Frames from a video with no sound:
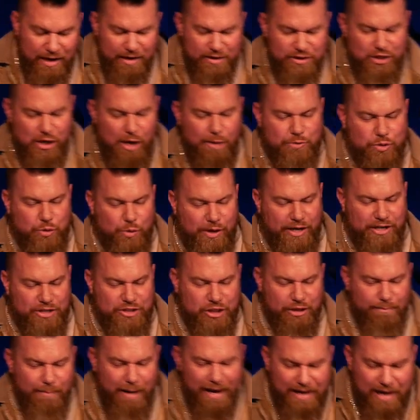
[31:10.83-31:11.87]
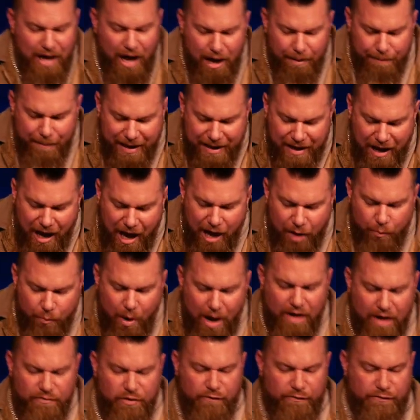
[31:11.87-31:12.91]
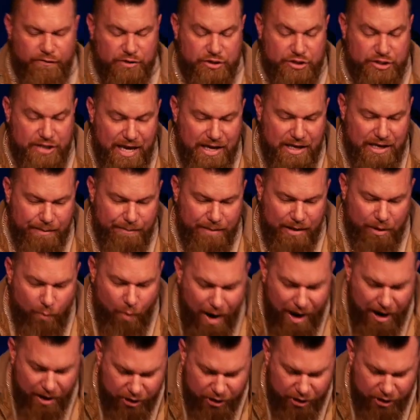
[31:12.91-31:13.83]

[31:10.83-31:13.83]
Psalm 22 My God, my God, why have you forsaken me? Why